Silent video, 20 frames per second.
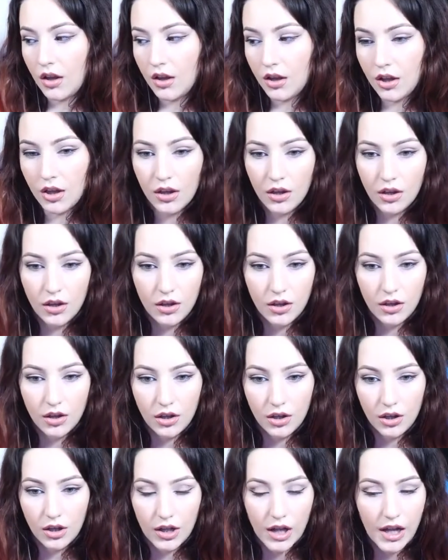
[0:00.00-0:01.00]

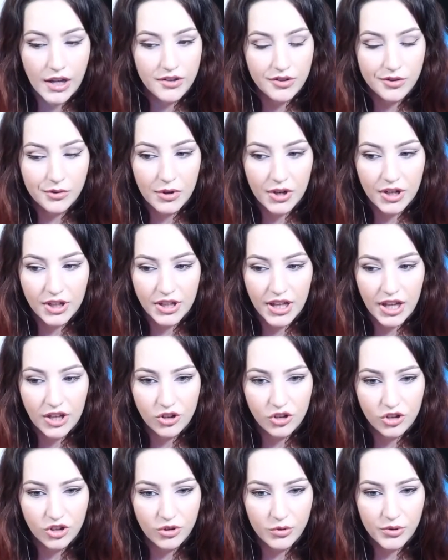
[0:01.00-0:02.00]
I swear,
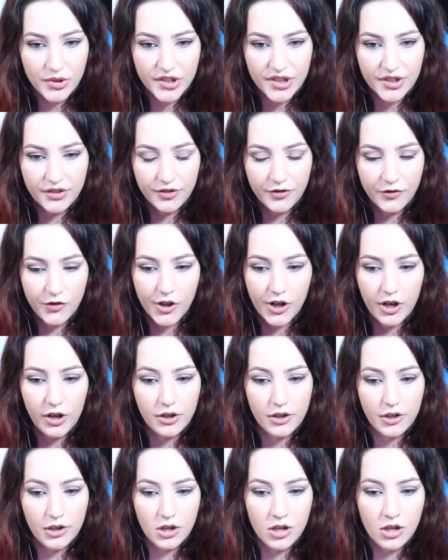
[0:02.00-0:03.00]
that shit was a filler.